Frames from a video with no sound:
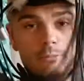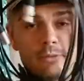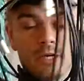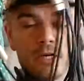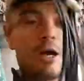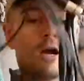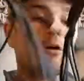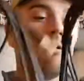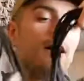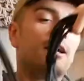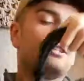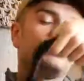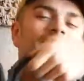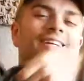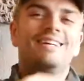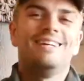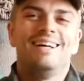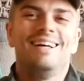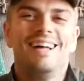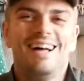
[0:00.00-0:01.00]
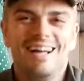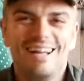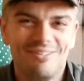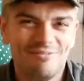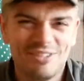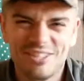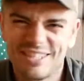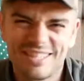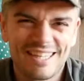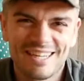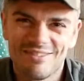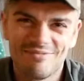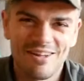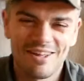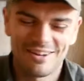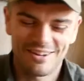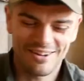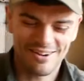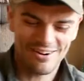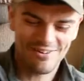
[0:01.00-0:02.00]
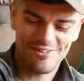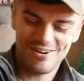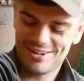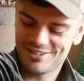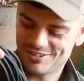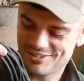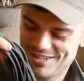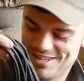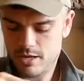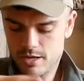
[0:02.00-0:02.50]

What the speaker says: I'm just kidding, I'm not in a car wash.